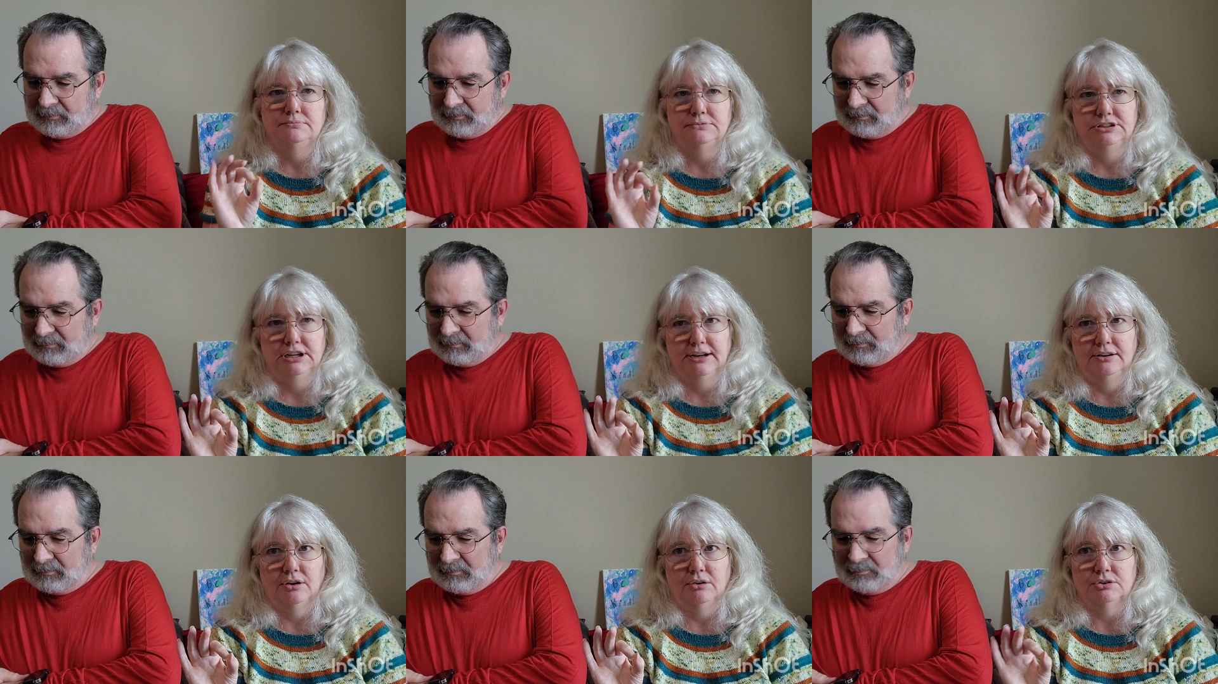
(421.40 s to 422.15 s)

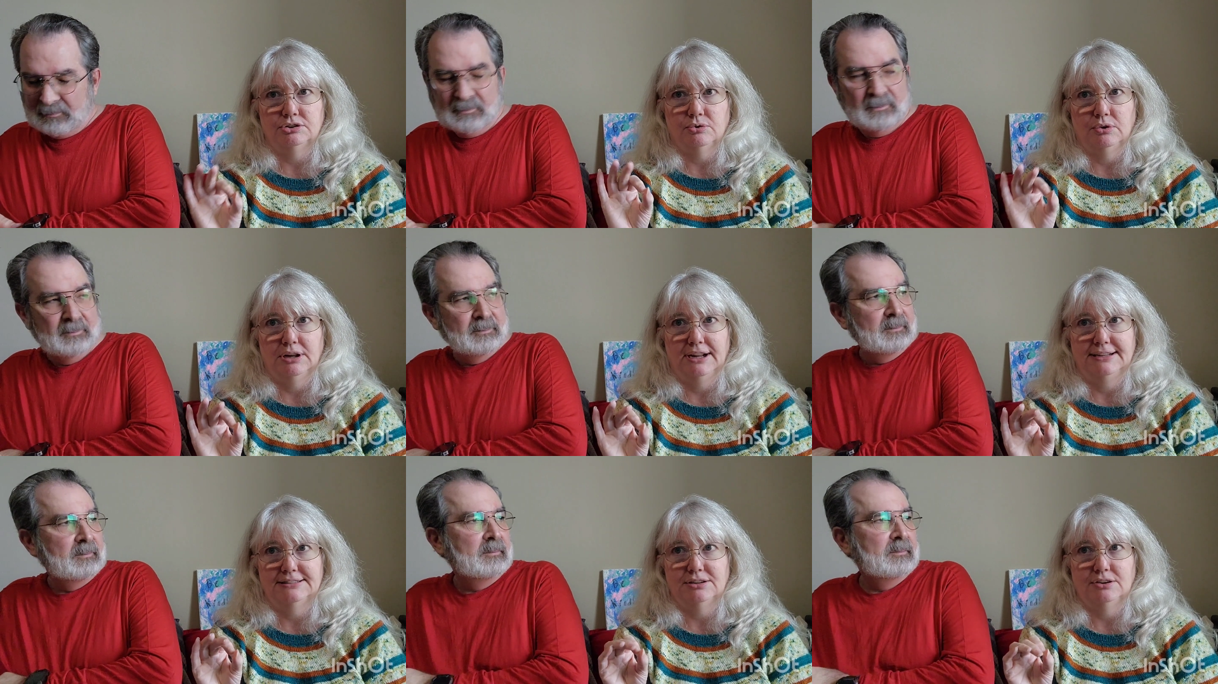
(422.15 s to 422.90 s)
Speaker 1: $10 or
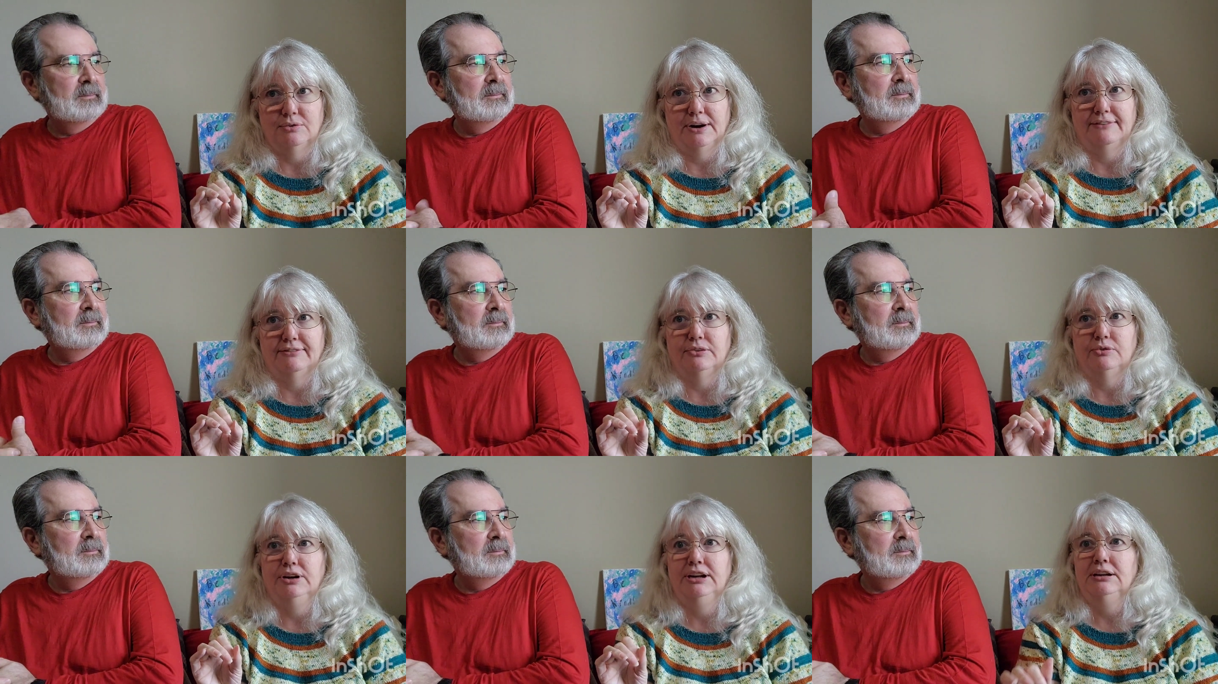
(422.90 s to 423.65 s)
less on
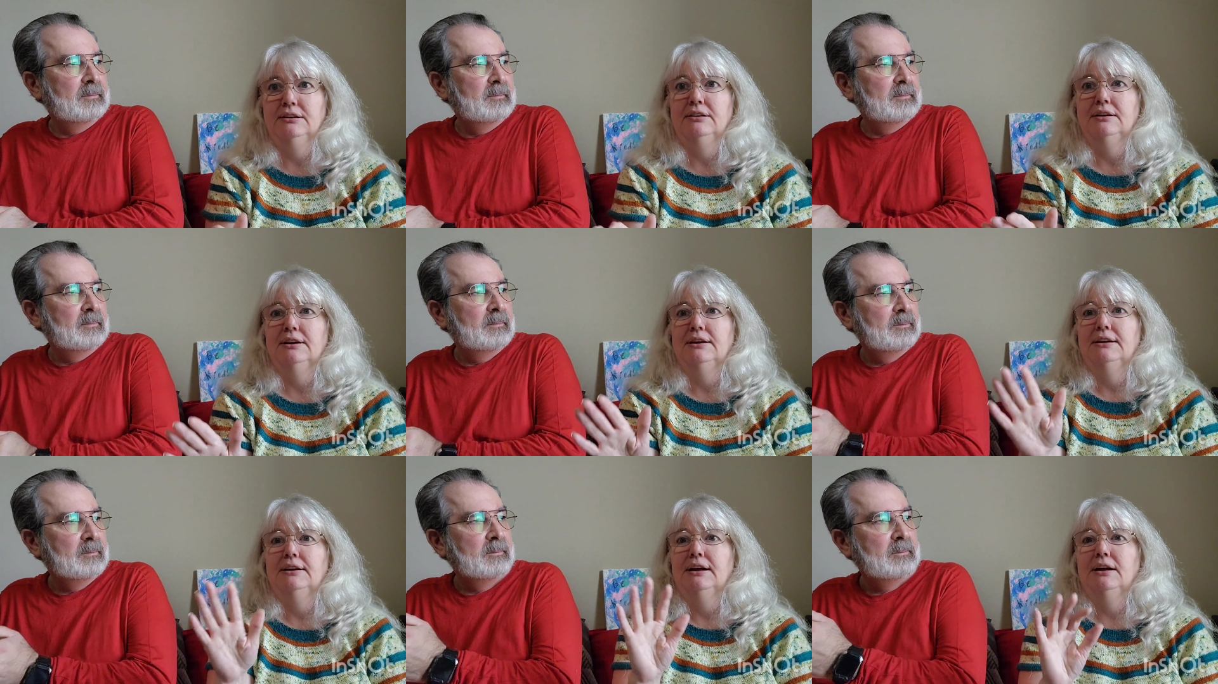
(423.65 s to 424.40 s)
Ravelry,
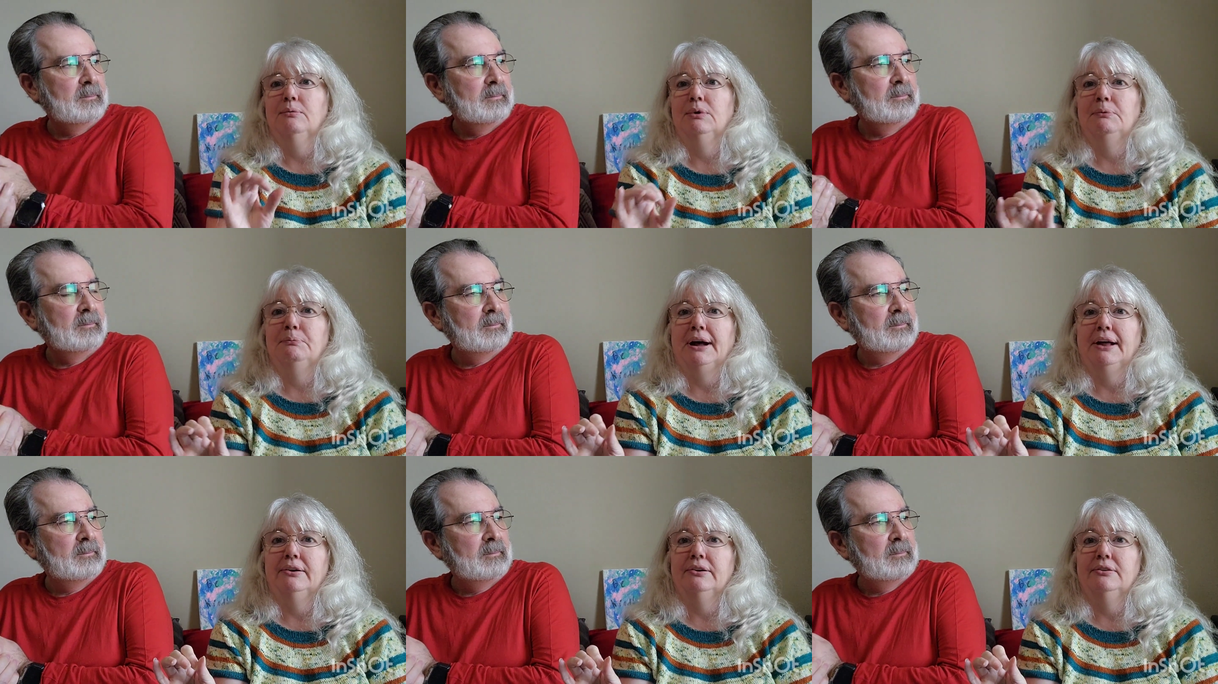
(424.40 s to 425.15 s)
what
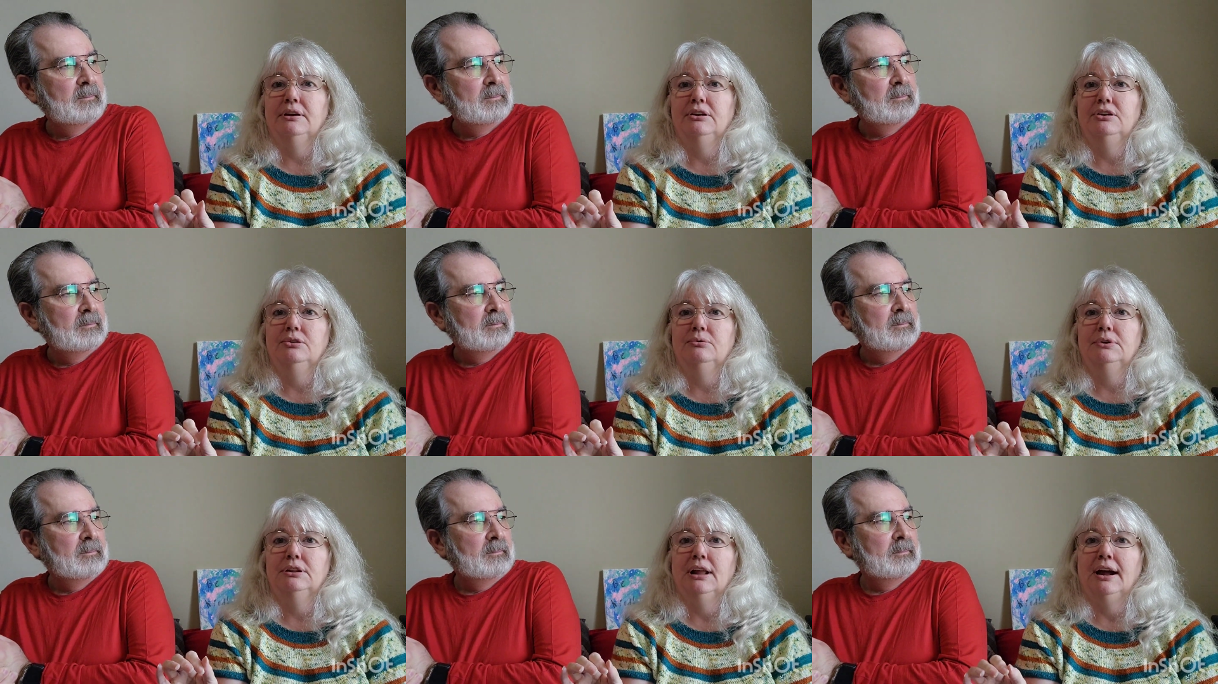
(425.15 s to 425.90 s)
pattern that you
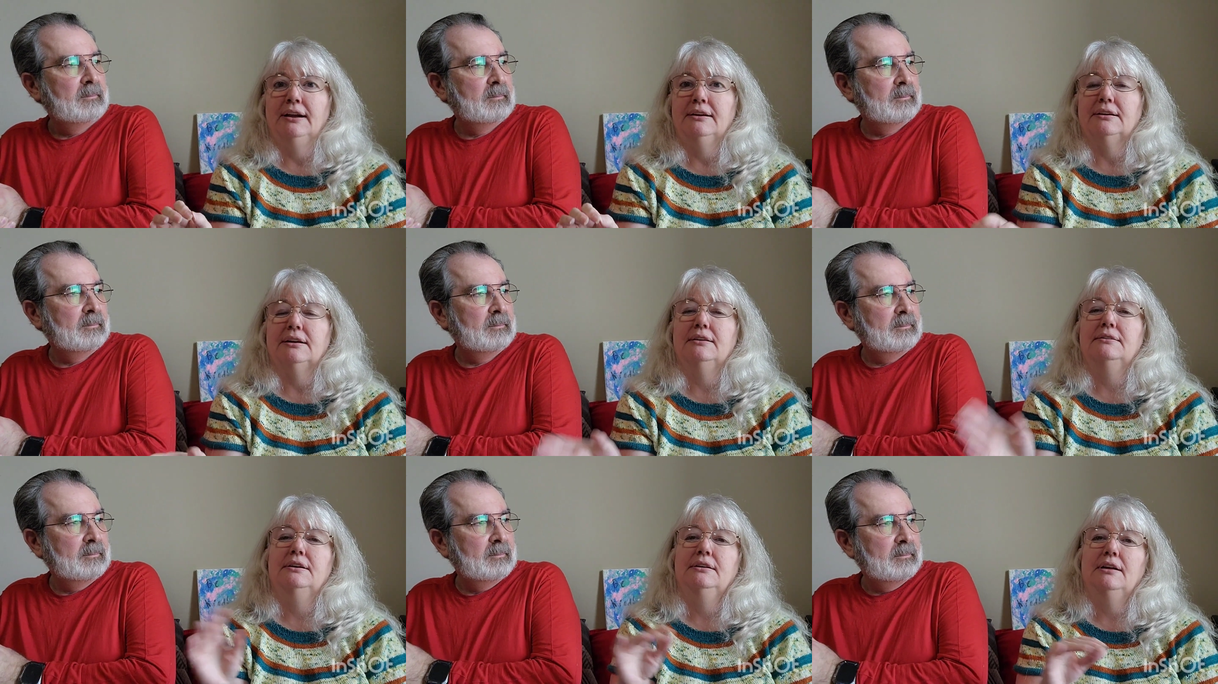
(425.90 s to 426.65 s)
would like,
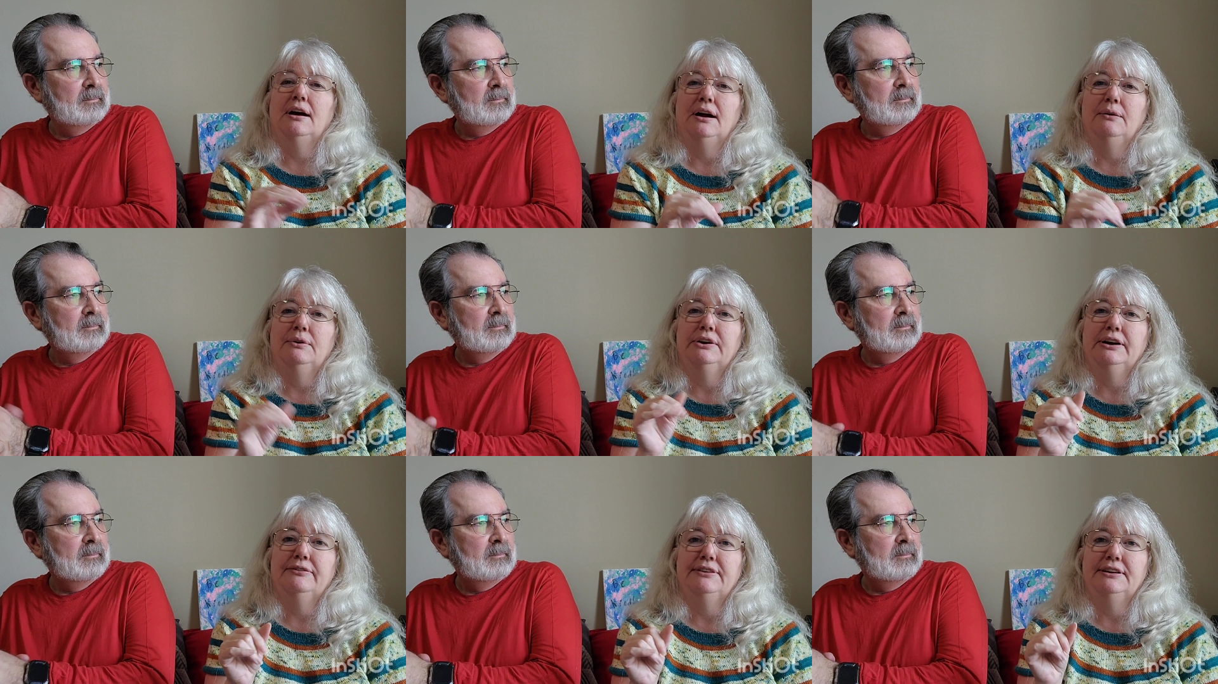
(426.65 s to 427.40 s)
and I will
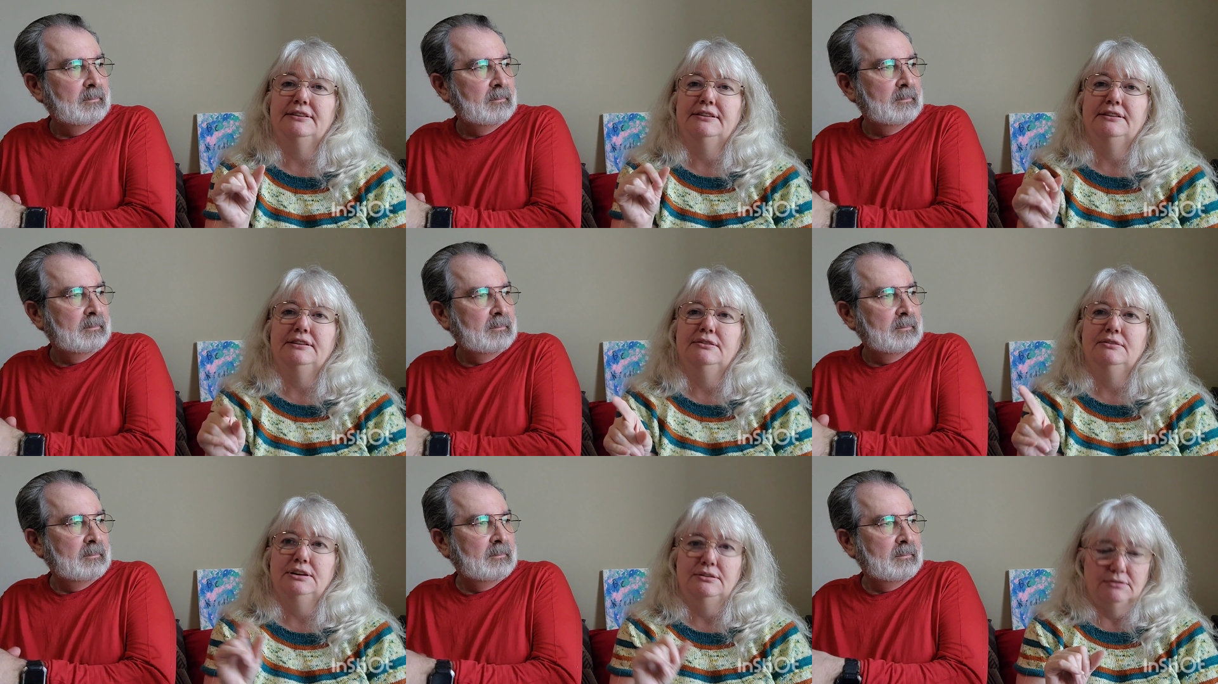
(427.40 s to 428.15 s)
gift it to
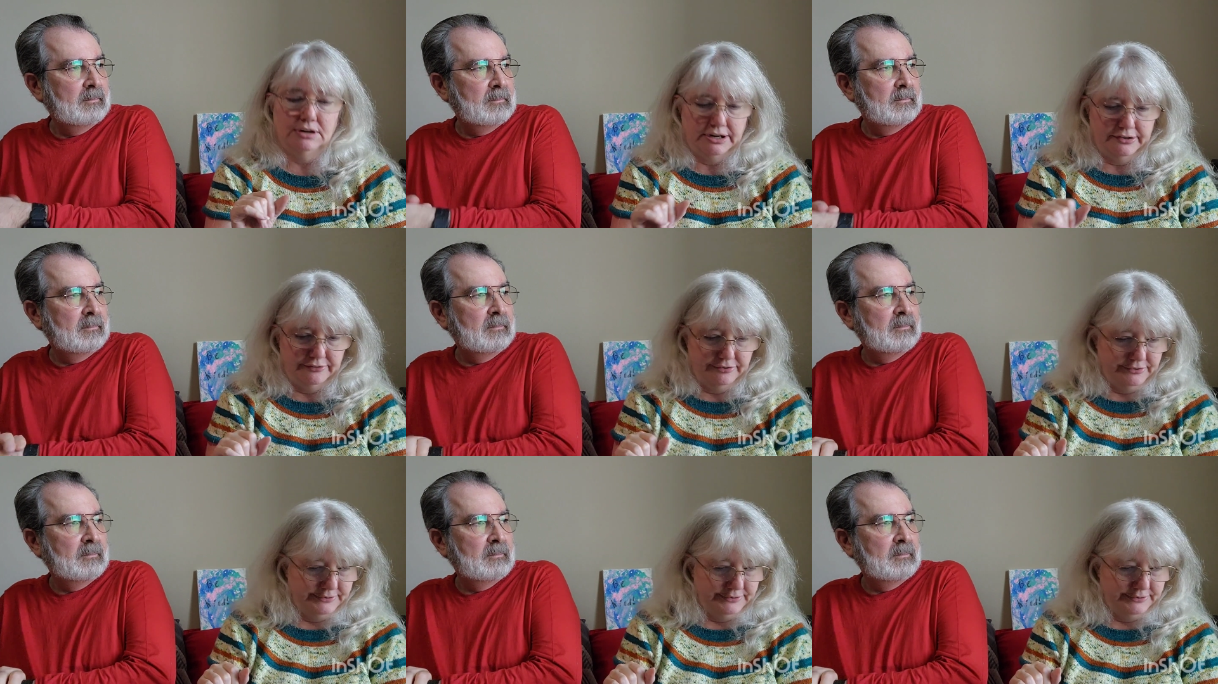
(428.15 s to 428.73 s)
you in Rav.